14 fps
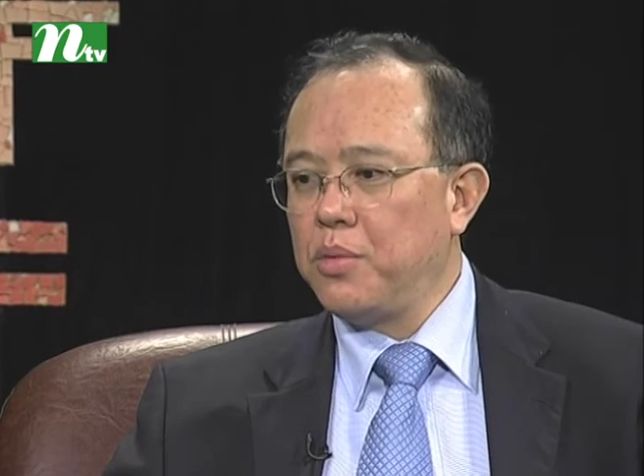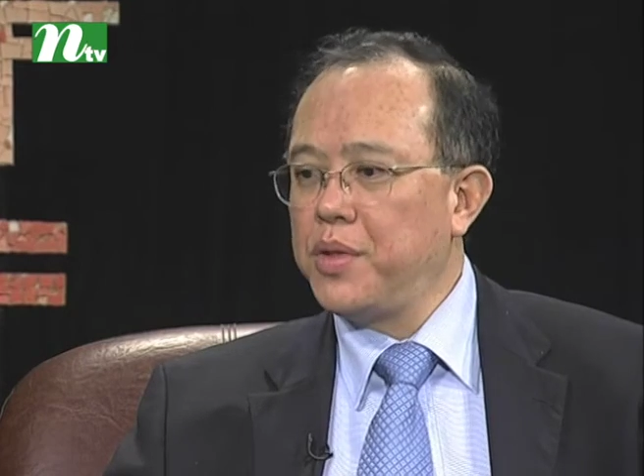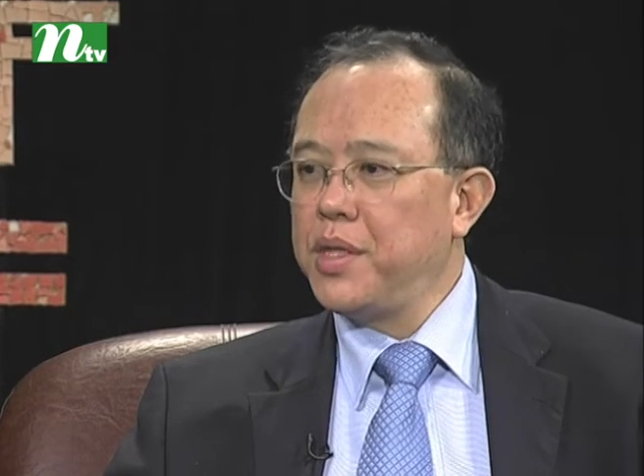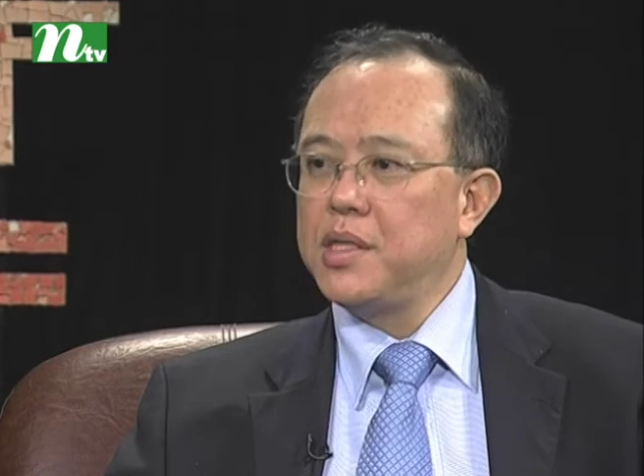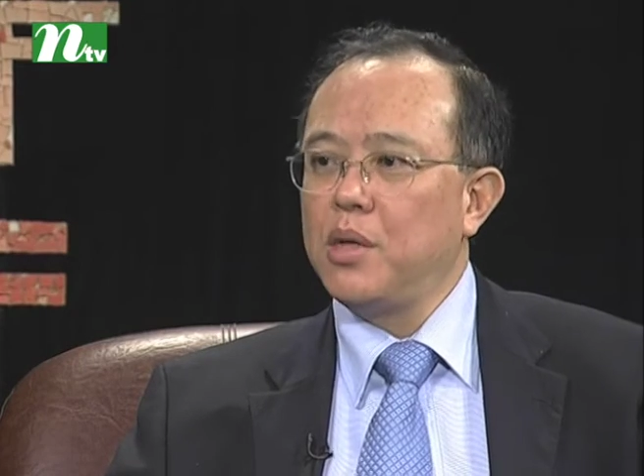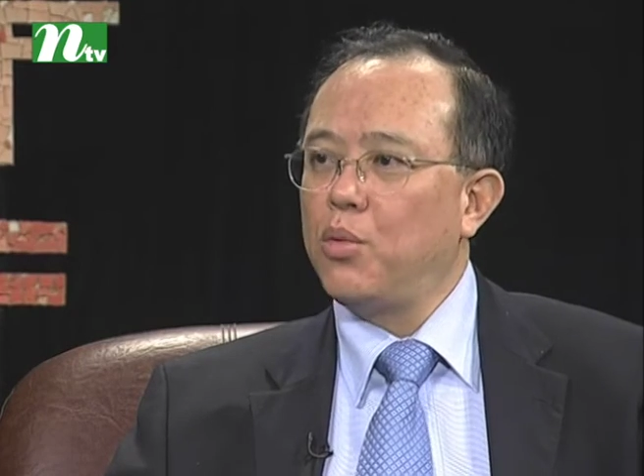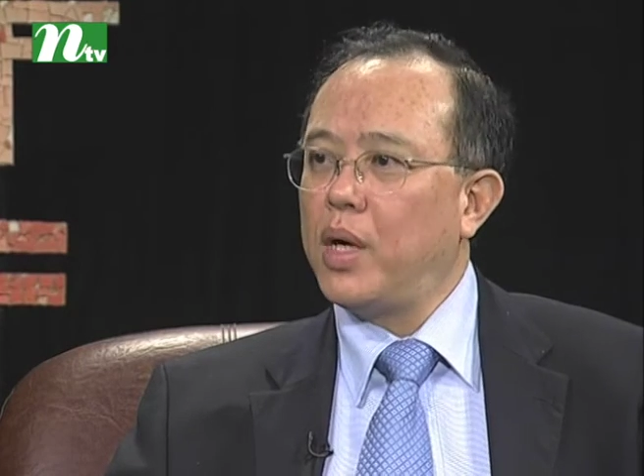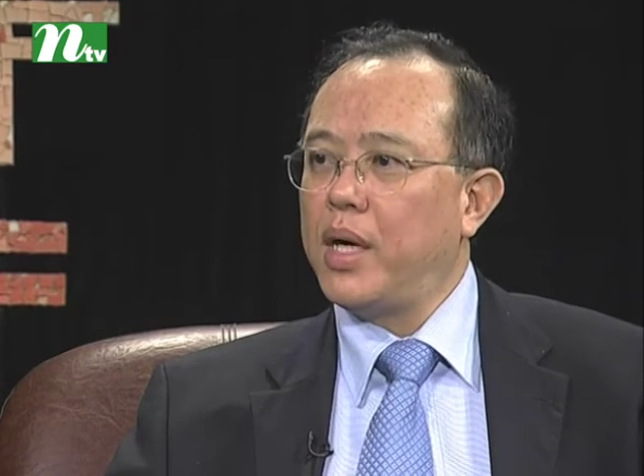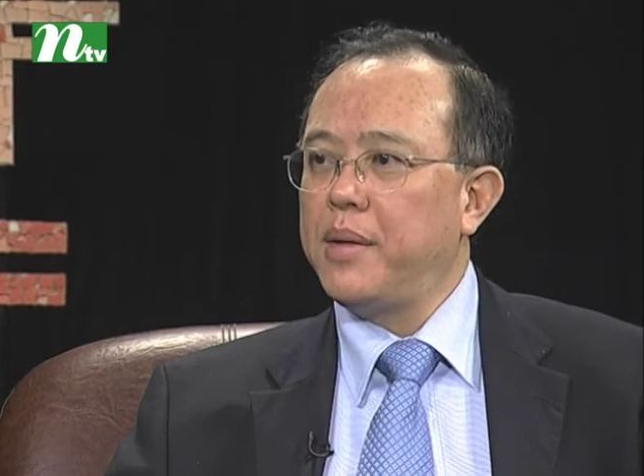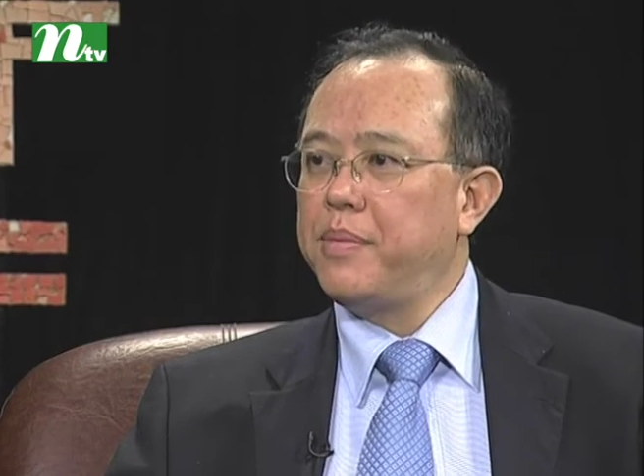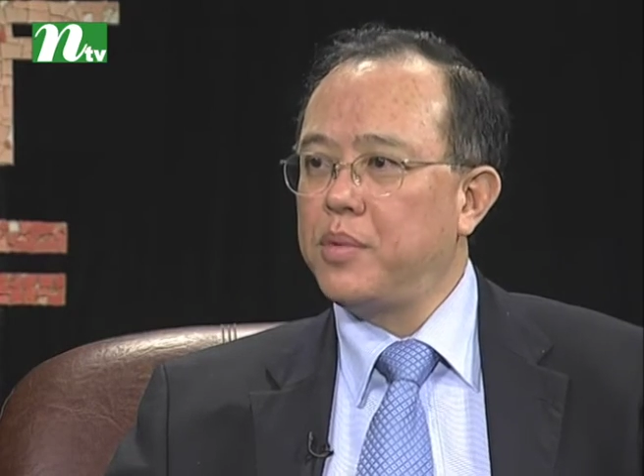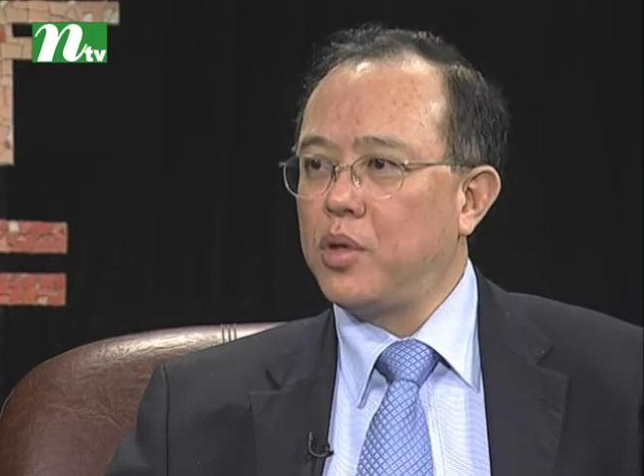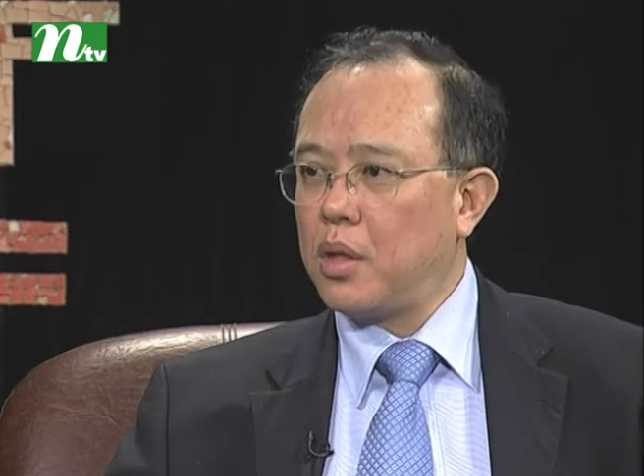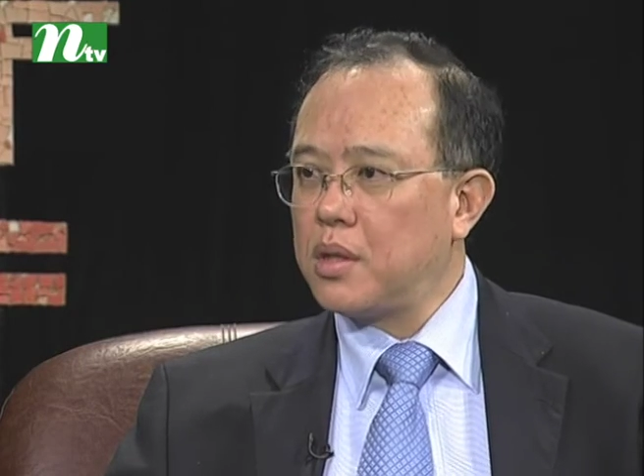reason why
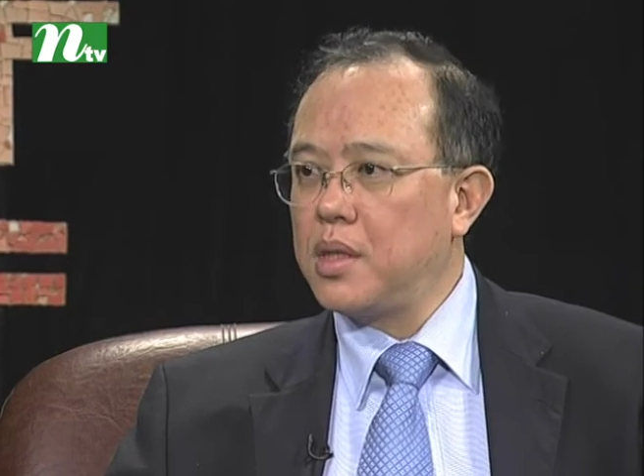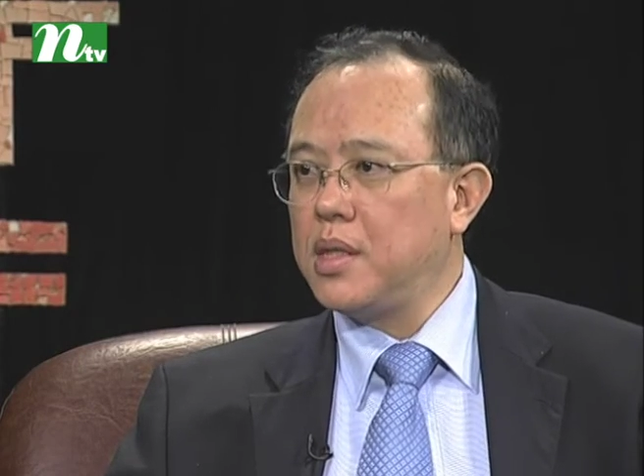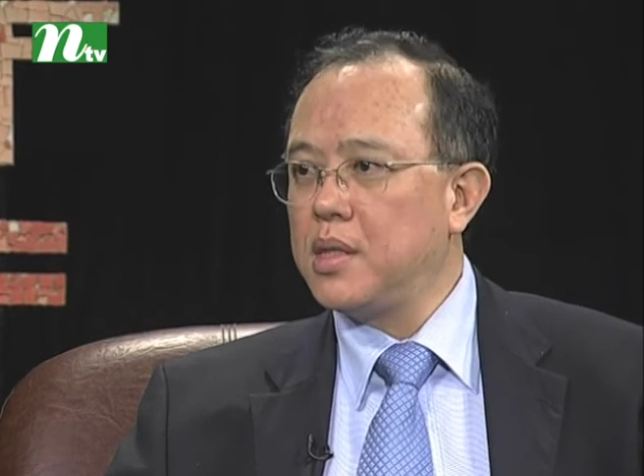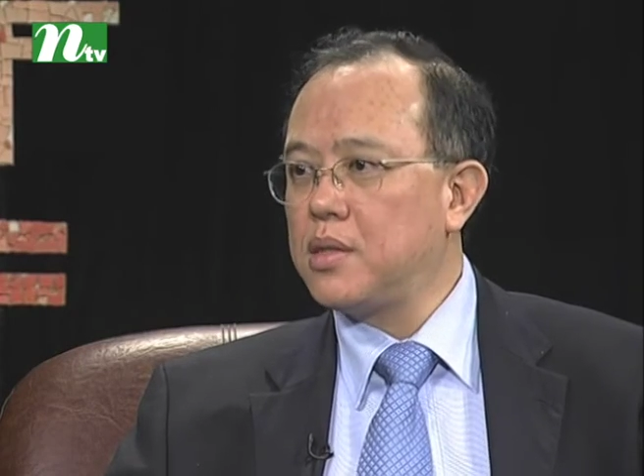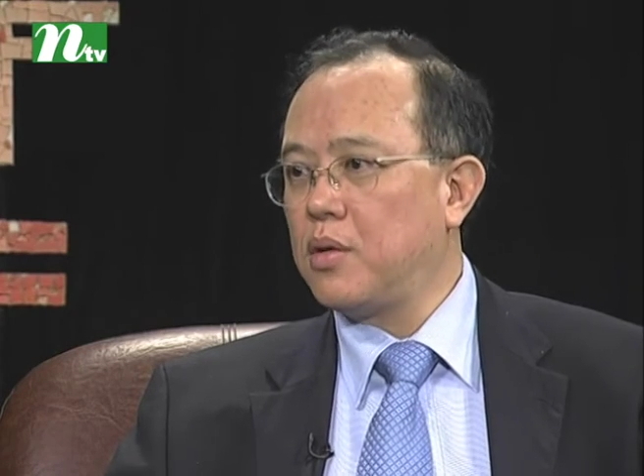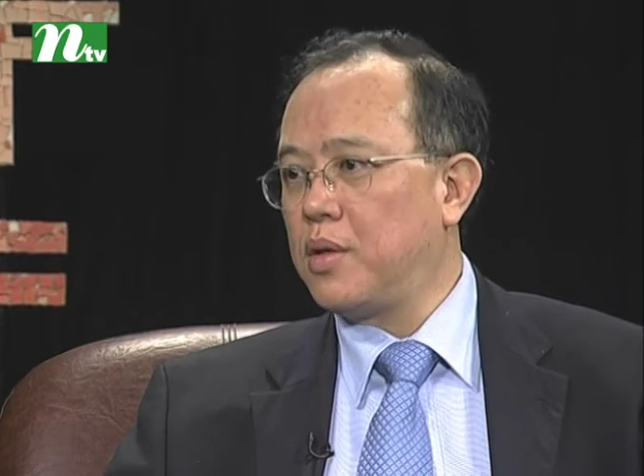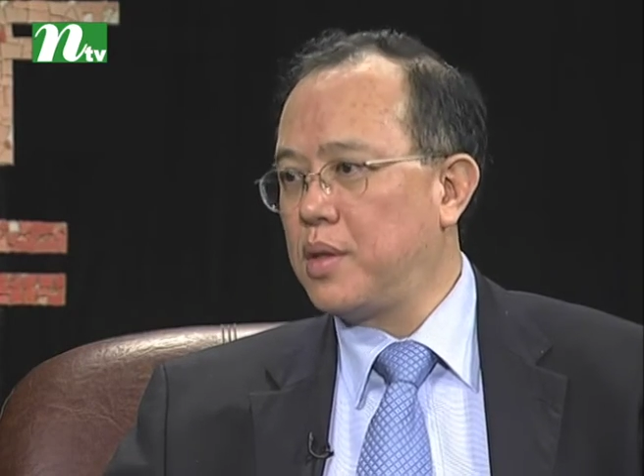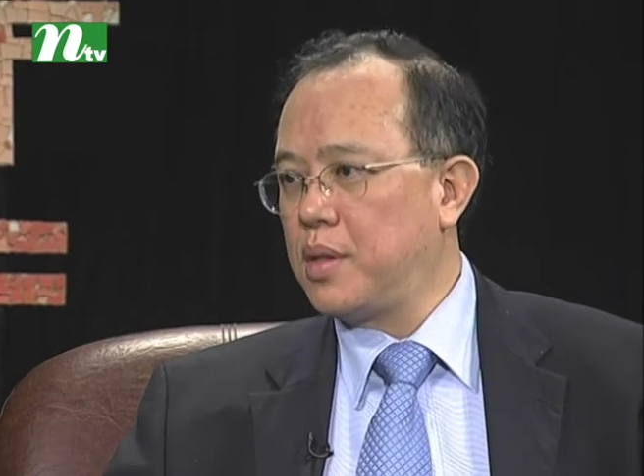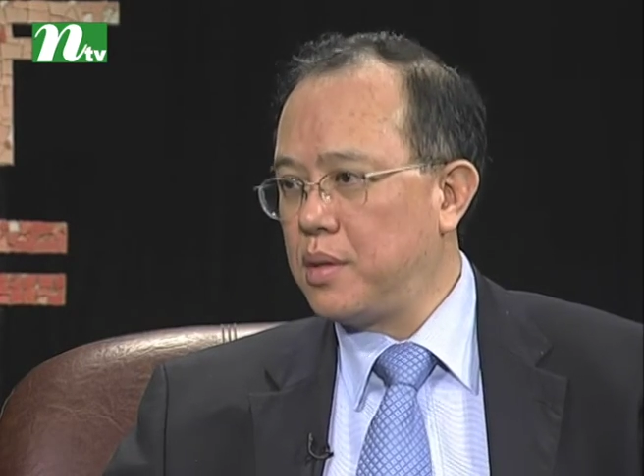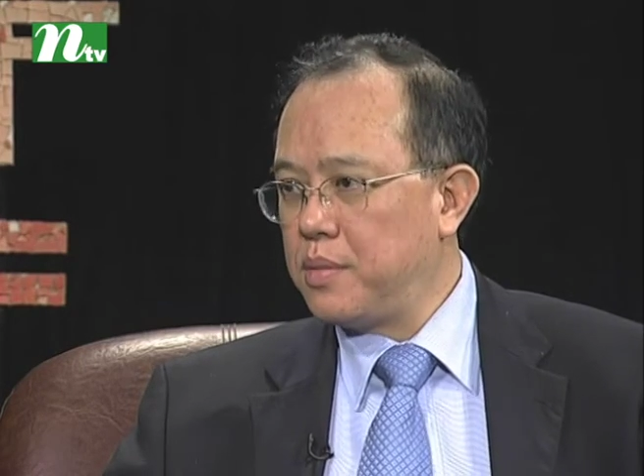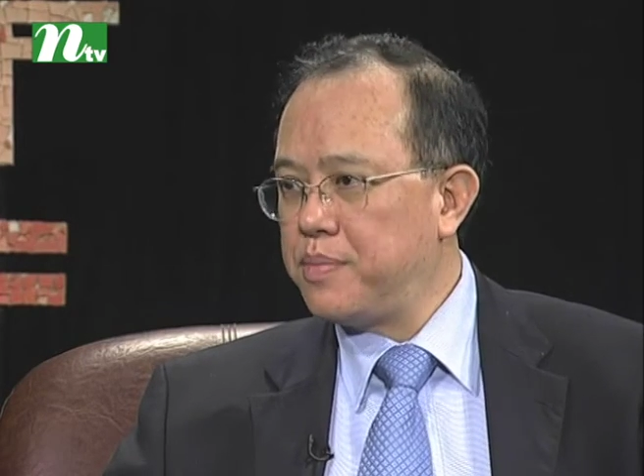doctors or